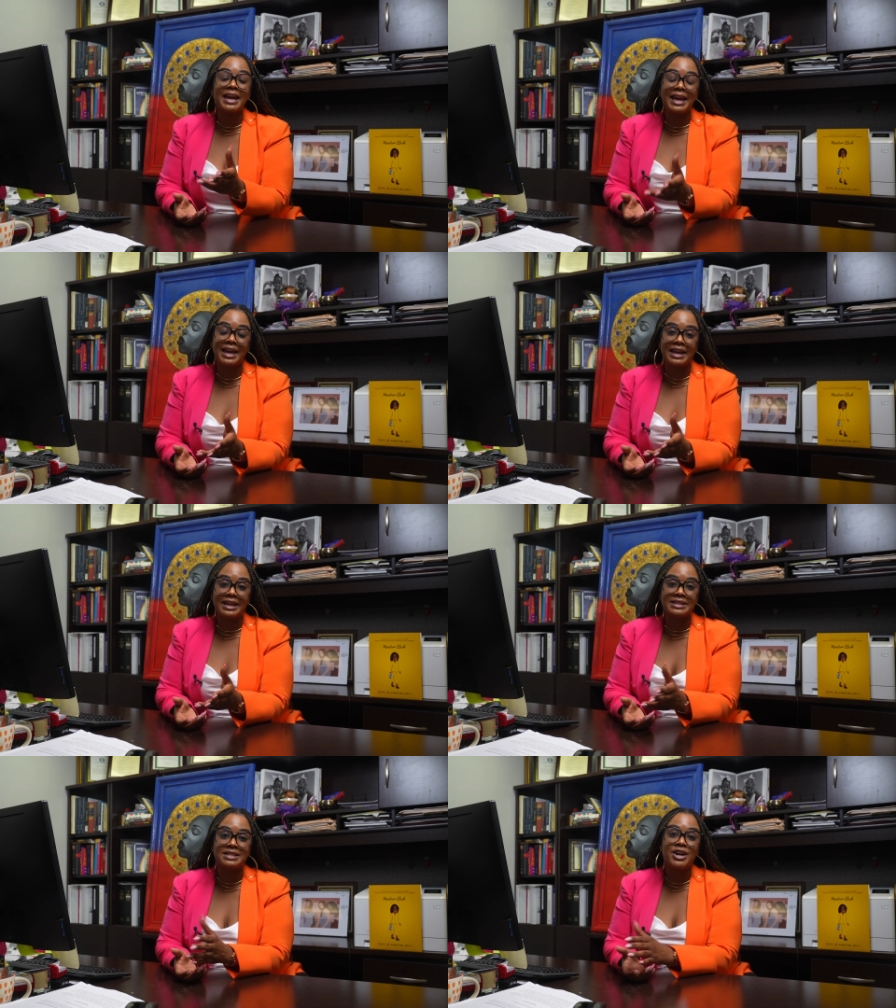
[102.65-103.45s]

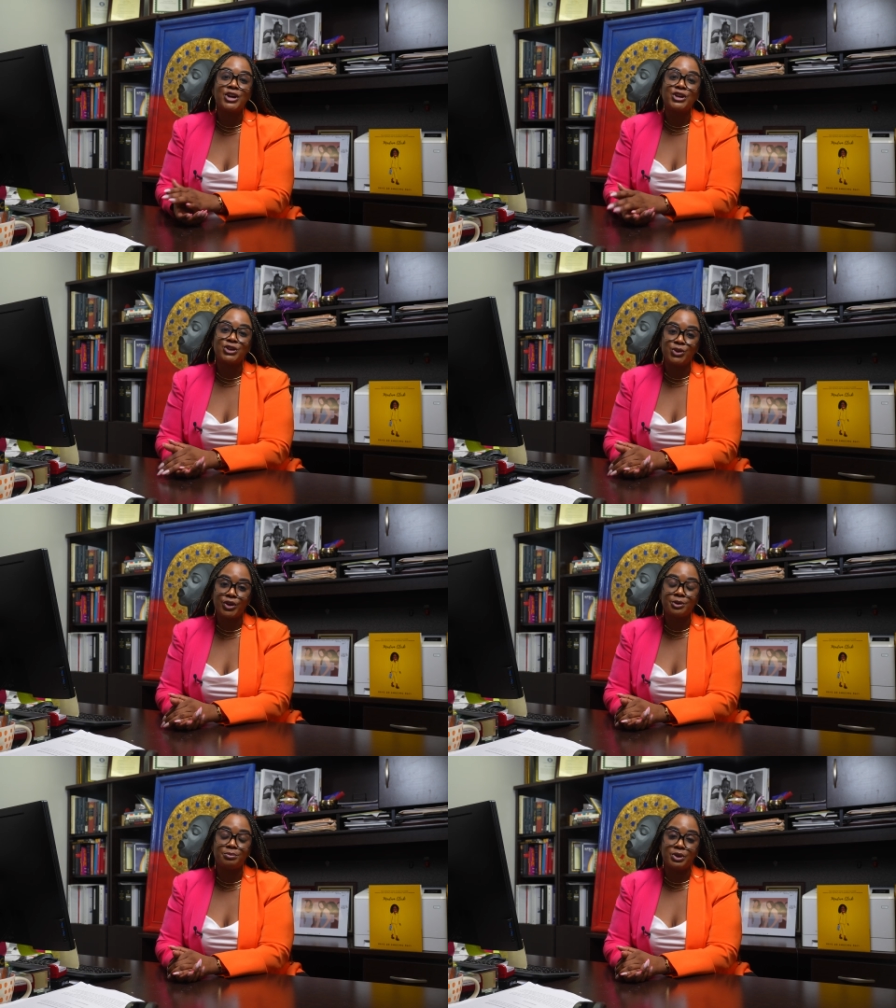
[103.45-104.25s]
and
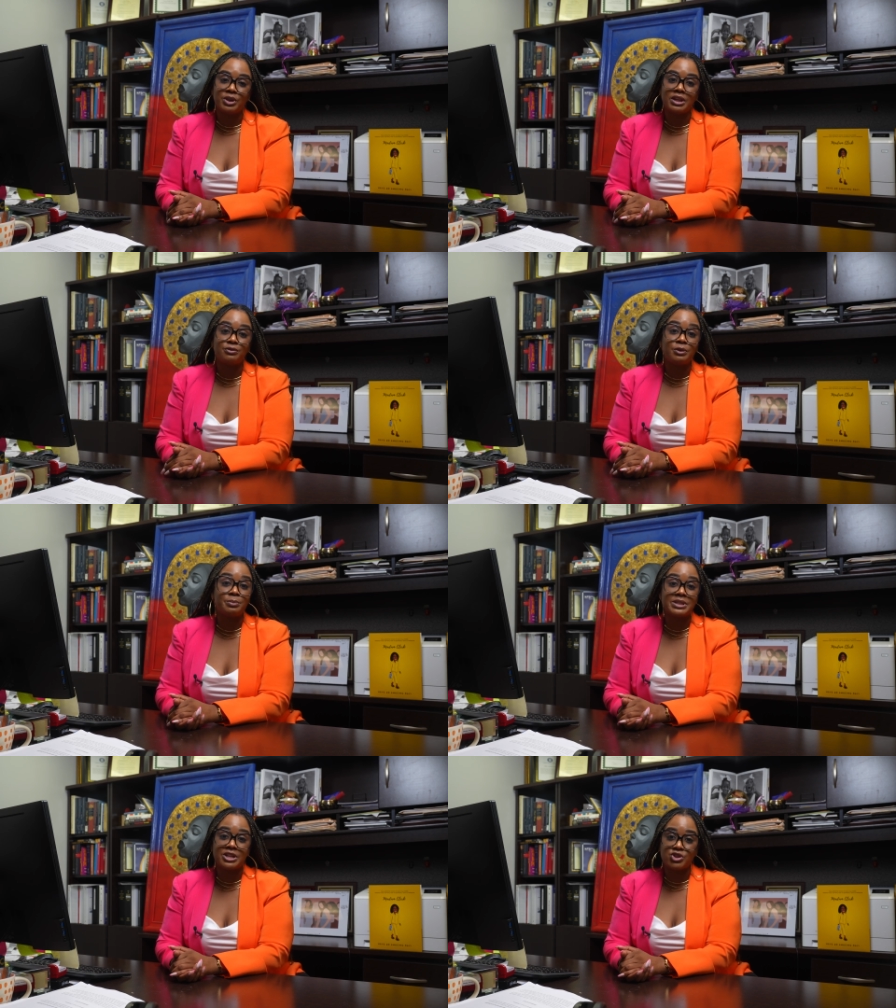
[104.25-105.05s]
your community from
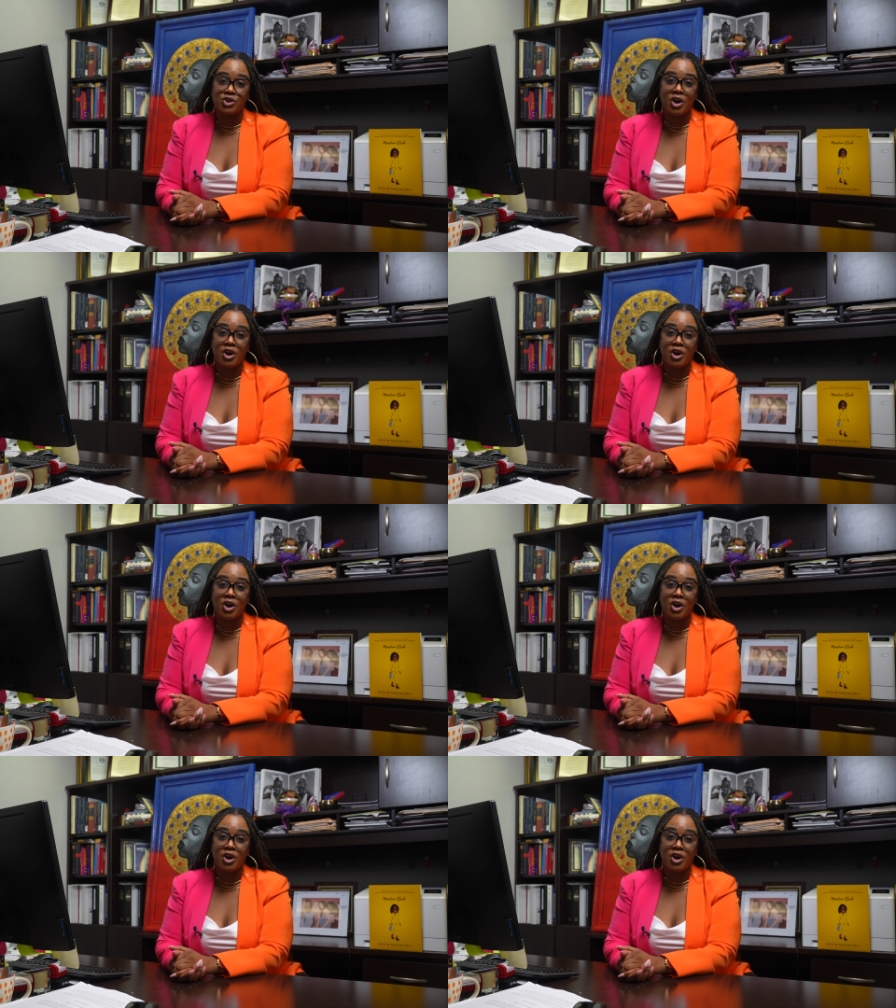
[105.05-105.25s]
potential